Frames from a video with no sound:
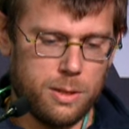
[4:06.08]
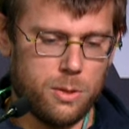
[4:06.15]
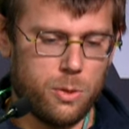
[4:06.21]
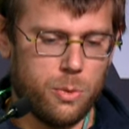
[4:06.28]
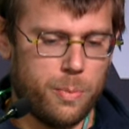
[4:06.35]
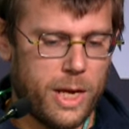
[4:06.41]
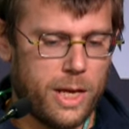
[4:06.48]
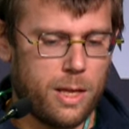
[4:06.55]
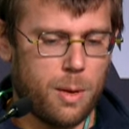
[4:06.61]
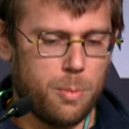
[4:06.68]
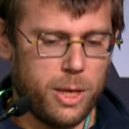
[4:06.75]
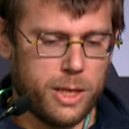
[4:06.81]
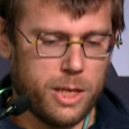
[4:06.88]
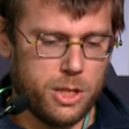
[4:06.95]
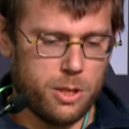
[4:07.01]
the main
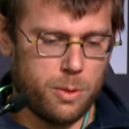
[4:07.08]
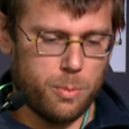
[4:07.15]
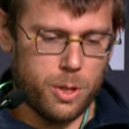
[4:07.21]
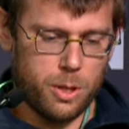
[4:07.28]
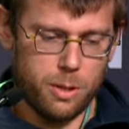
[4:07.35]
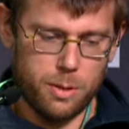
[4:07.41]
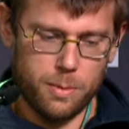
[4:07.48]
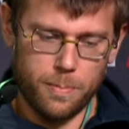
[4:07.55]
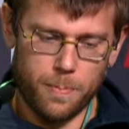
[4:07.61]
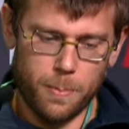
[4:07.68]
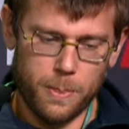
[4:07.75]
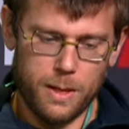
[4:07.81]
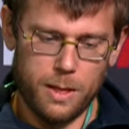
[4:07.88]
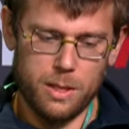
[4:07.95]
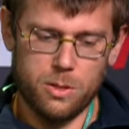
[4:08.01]
application mode.
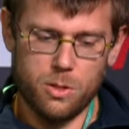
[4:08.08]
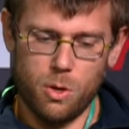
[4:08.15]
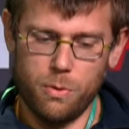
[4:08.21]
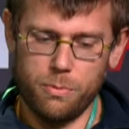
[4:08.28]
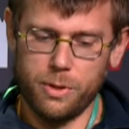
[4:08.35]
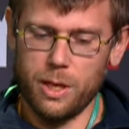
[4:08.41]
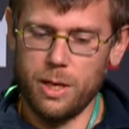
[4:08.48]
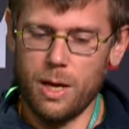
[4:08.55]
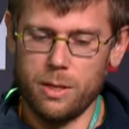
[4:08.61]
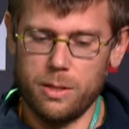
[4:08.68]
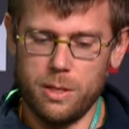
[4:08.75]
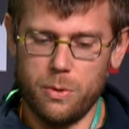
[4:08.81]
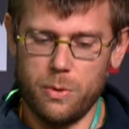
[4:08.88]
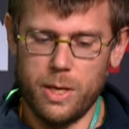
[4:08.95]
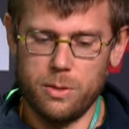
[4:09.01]
It's a
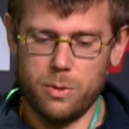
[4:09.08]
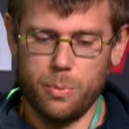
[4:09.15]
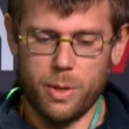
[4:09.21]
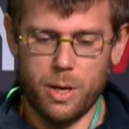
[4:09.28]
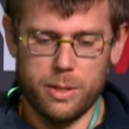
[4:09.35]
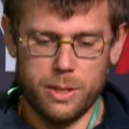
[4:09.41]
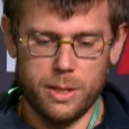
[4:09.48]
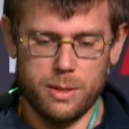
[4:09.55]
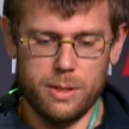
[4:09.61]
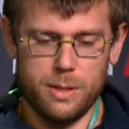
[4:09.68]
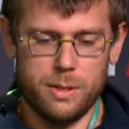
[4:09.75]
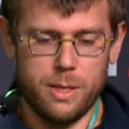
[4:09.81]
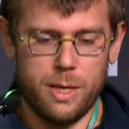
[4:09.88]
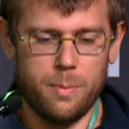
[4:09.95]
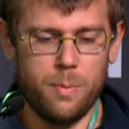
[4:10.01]
FreeRTOS operating
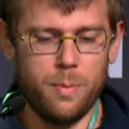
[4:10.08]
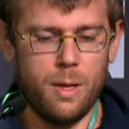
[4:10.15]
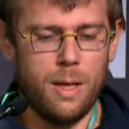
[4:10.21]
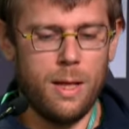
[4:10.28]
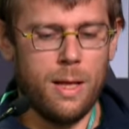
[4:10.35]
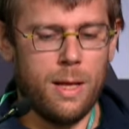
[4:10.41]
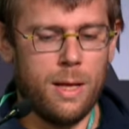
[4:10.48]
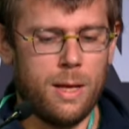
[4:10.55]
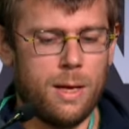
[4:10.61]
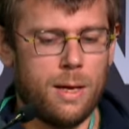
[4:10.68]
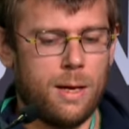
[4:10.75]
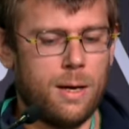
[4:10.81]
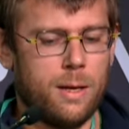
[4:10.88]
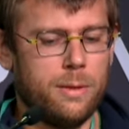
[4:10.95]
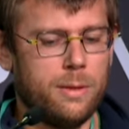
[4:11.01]
system,
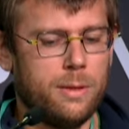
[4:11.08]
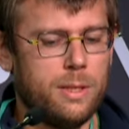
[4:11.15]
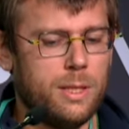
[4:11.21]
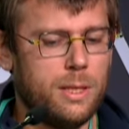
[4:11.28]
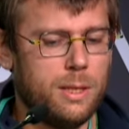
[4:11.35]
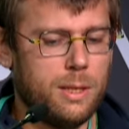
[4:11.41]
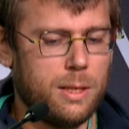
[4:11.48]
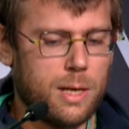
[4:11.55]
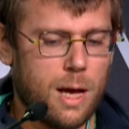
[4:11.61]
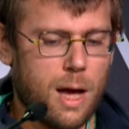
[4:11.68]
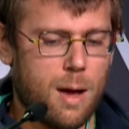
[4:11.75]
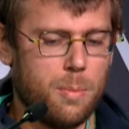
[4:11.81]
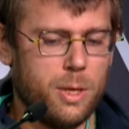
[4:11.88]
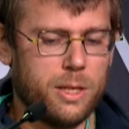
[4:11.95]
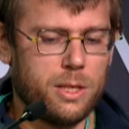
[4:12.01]
and the
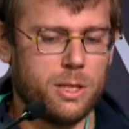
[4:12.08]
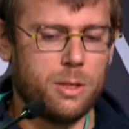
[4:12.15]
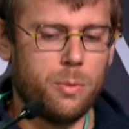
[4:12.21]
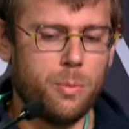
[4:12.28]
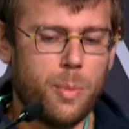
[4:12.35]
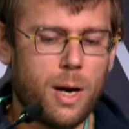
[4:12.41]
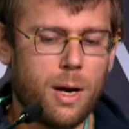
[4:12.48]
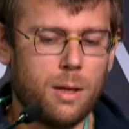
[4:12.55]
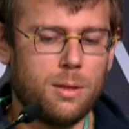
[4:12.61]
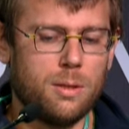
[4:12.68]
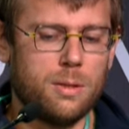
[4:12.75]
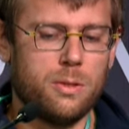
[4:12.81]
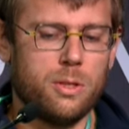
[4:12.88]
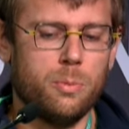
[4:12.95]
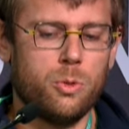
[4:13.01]
application part
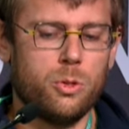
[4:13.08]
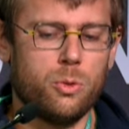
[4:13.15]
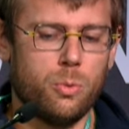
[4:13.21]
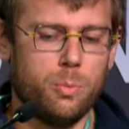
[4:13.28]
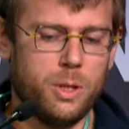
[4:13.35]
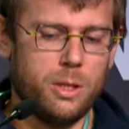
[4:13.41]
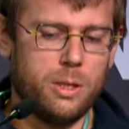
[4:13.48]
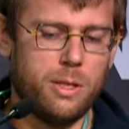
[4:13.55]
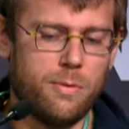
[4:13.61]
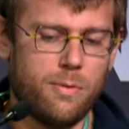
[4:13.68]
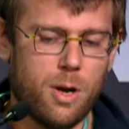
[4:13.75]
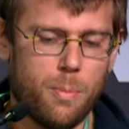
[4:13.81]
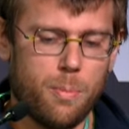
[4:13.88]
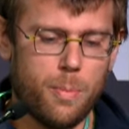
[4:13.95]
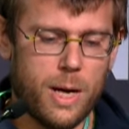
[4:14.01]
seems to be
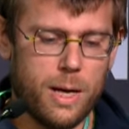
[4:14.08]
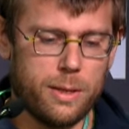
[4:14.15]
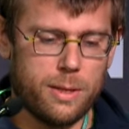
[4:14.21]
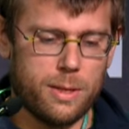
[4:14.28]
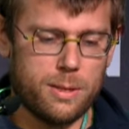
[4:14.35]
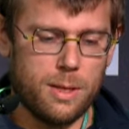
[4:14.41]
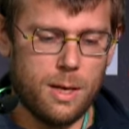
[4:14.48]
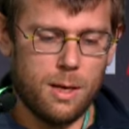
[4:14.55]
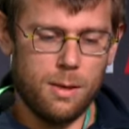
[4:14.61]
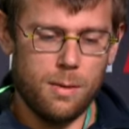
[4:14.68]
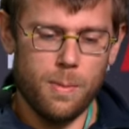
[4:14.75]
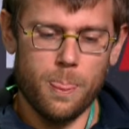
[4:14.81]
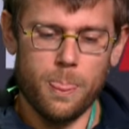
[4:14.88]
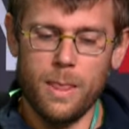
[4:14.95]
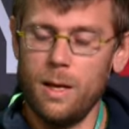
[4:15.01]
developed by Tesla,
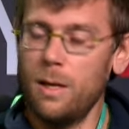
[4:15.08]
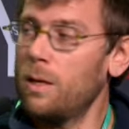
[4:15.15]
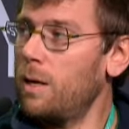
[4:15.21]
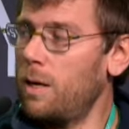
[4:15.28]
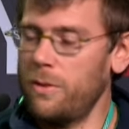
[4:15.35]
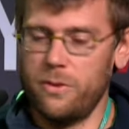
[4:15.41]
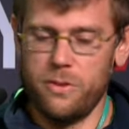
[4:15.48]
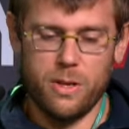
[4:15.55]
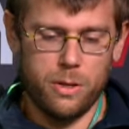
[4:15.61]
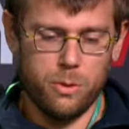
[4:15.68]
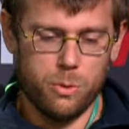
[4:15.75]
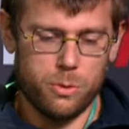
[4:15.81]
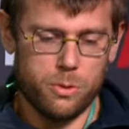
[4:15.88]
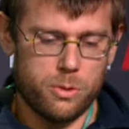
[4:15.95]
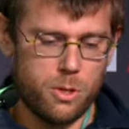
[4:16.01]
and they
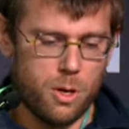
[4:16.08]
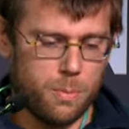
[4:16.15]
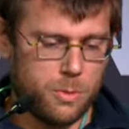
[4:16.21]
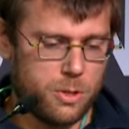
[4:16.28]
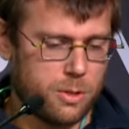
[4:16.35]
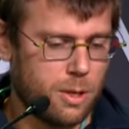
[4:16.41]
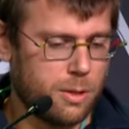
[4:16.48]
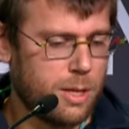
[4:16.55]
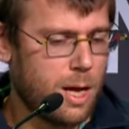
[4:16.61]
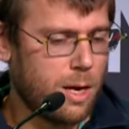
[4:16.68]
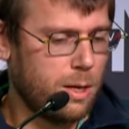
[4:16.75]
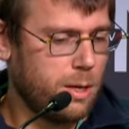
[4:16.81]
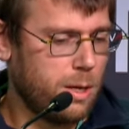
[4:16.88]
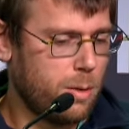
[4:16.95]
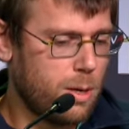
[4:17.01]
use some
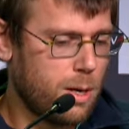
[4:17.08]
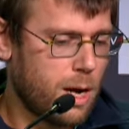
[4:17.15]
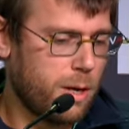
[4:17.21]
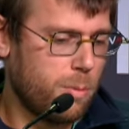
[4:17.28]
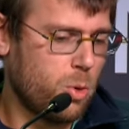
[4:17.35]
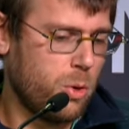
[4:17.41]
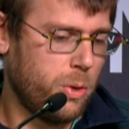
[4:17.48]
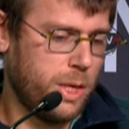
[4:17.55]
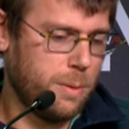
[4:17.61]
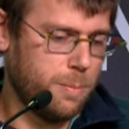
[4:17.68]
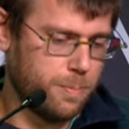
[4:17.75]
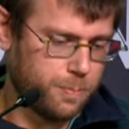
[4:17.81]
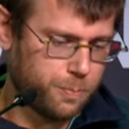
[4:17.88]
standard library.